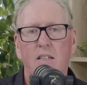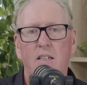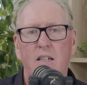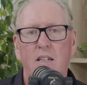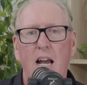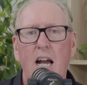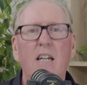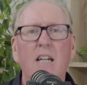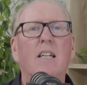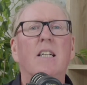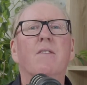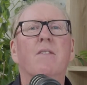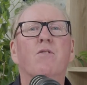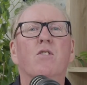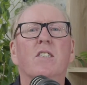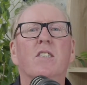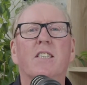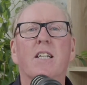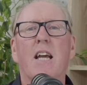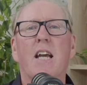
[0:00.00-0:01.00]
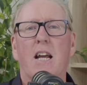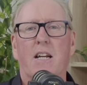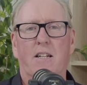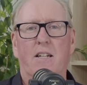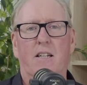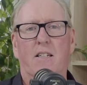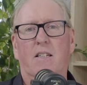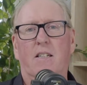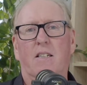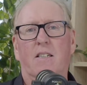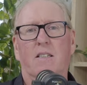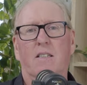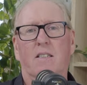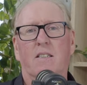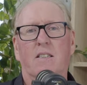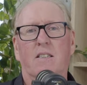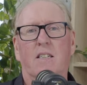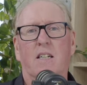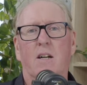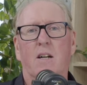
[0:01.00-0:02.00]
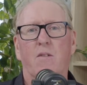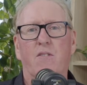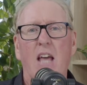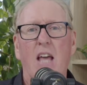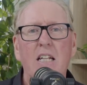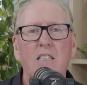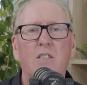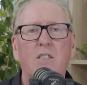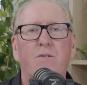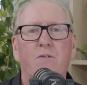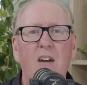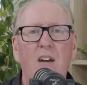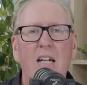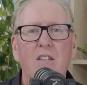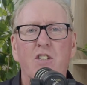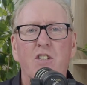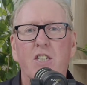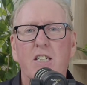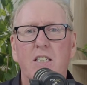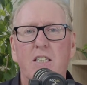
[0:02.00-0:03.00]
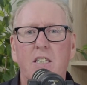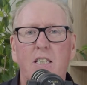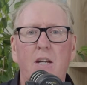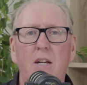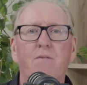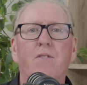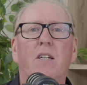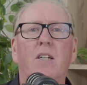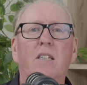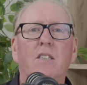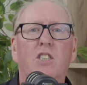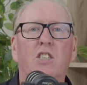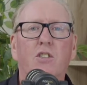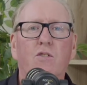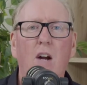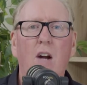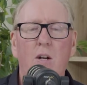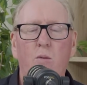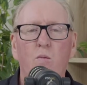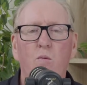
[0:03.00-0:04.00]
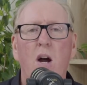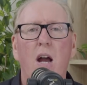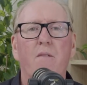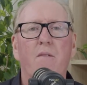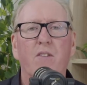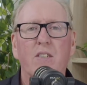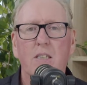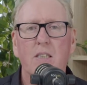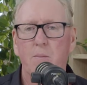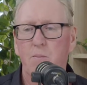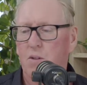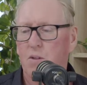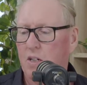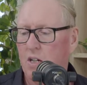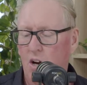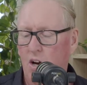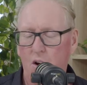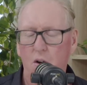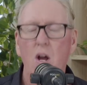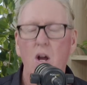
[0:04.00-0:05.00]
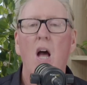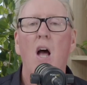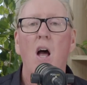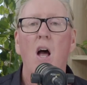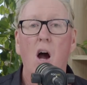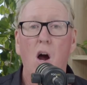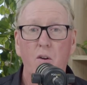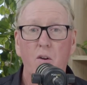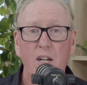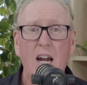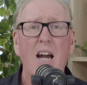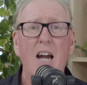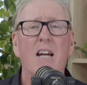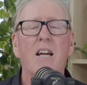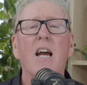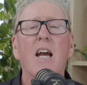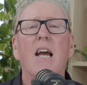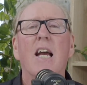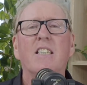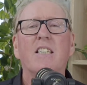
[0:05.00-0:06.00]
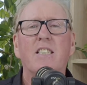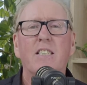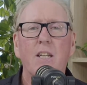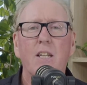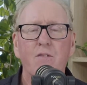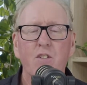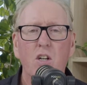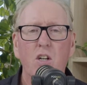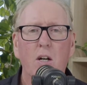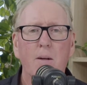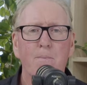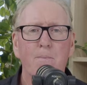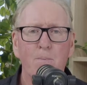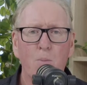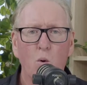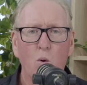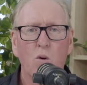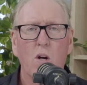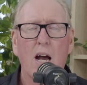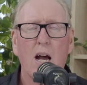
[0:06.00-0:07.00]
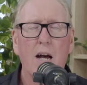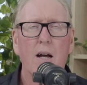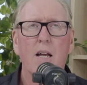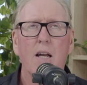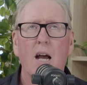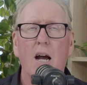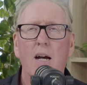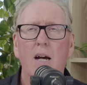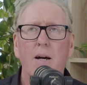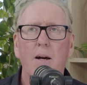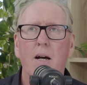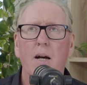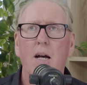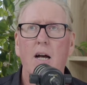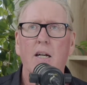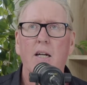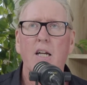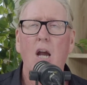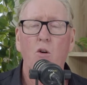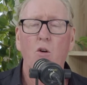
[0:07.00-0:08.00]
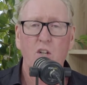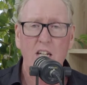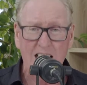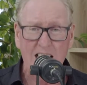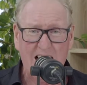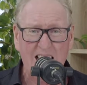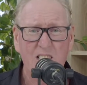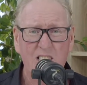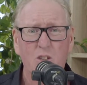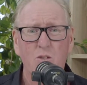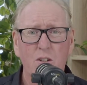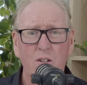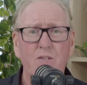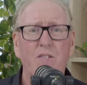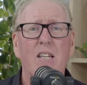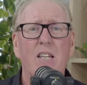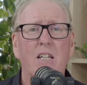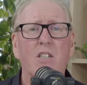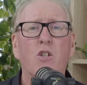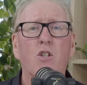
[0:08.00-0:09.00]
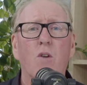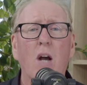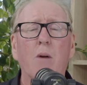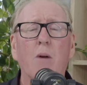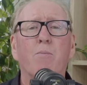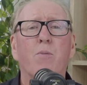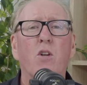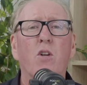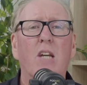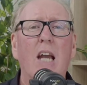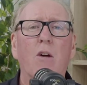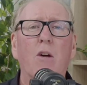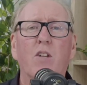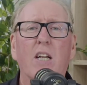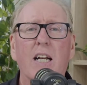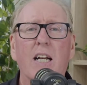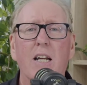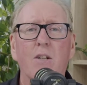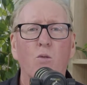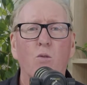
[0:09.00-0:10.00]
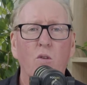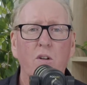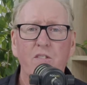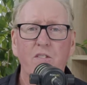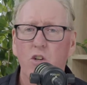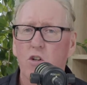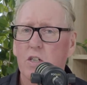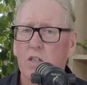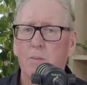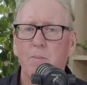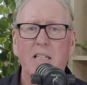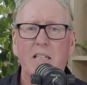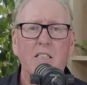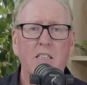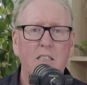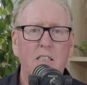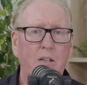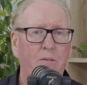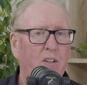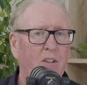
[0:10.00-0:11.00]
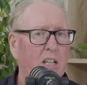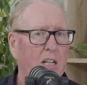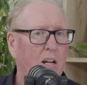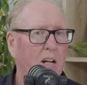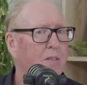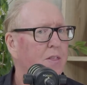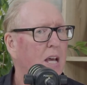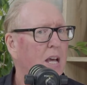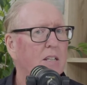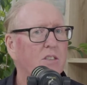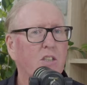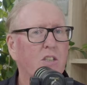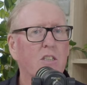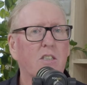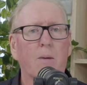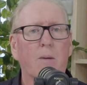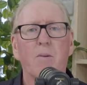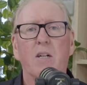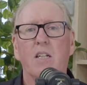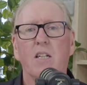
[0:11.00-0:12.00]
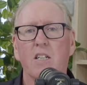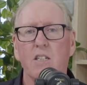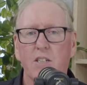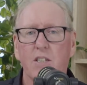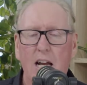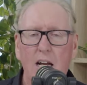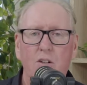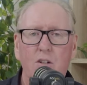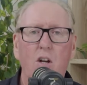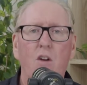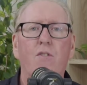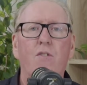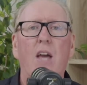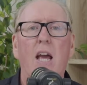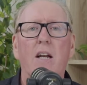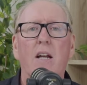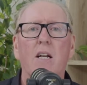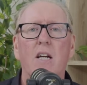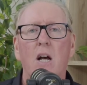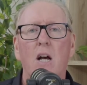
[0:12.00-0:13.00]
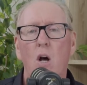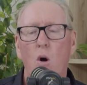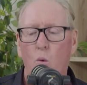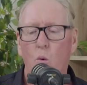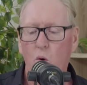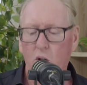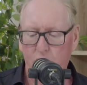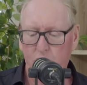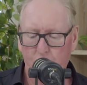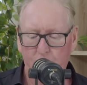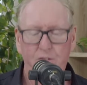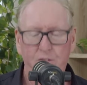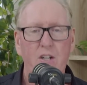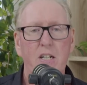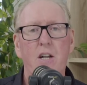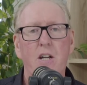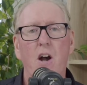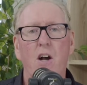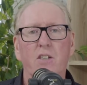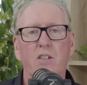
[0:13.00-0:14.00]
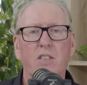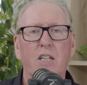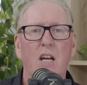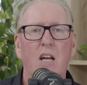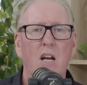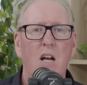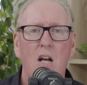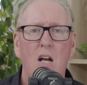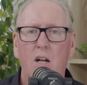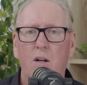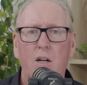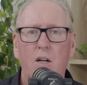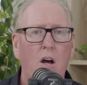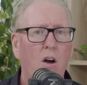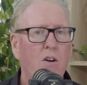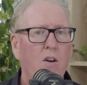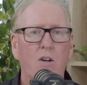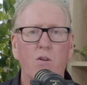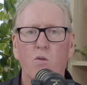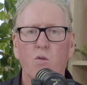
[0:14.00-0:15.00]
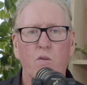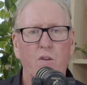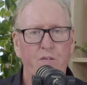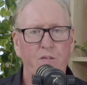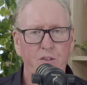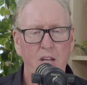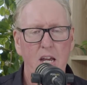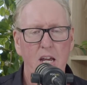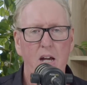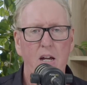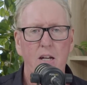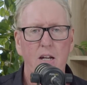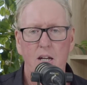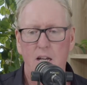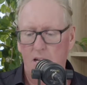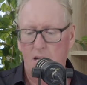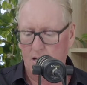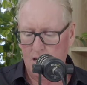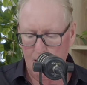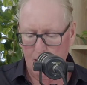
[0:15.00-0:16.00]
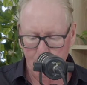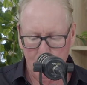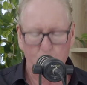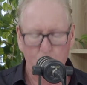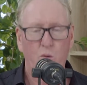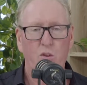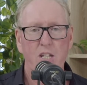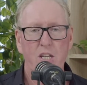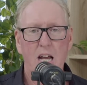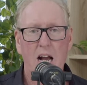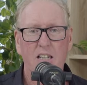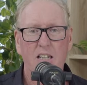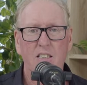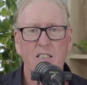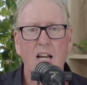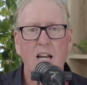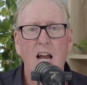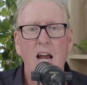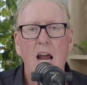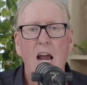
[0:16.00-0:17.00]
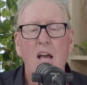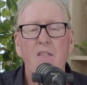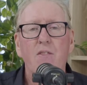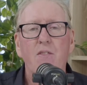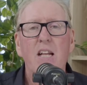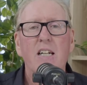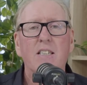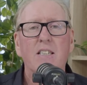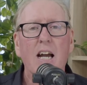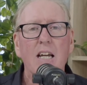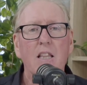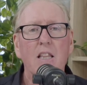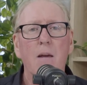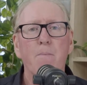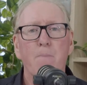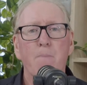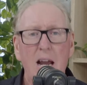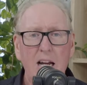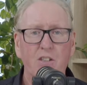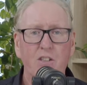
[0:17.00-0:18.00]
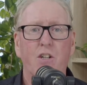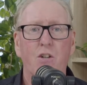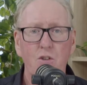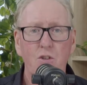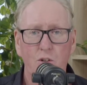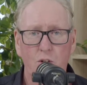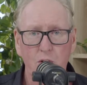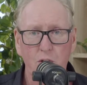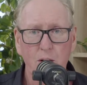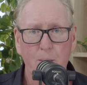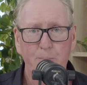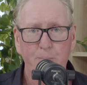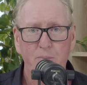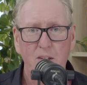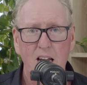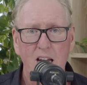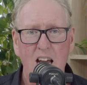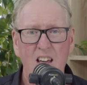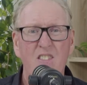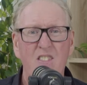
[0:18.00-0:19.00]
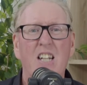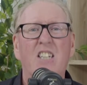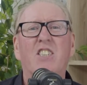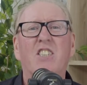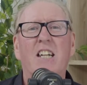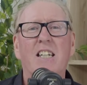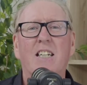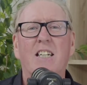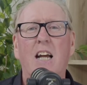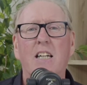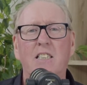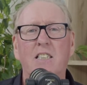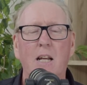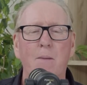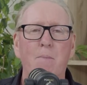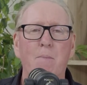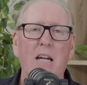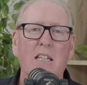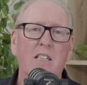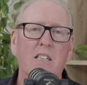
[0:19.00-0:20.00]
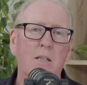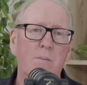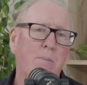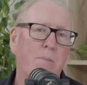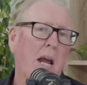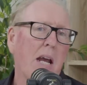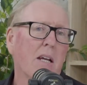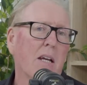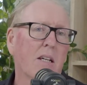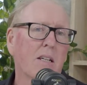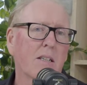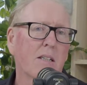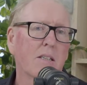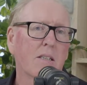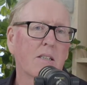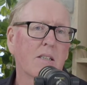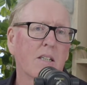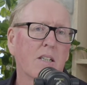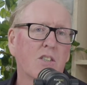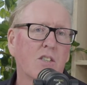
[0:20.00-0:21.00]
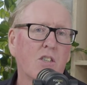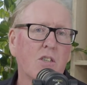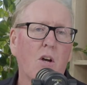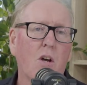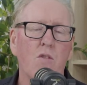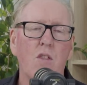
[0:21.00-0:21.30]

How clever is that? That's the value she's giving straight away for someone to go, okay, and she's even got a calculator in there to help you calculate all of your expenses and everything like that. So somebody can download that, watch her videos, load it all in there, come up with the answer, and then take that back to her, and then she takes that back to the bank. So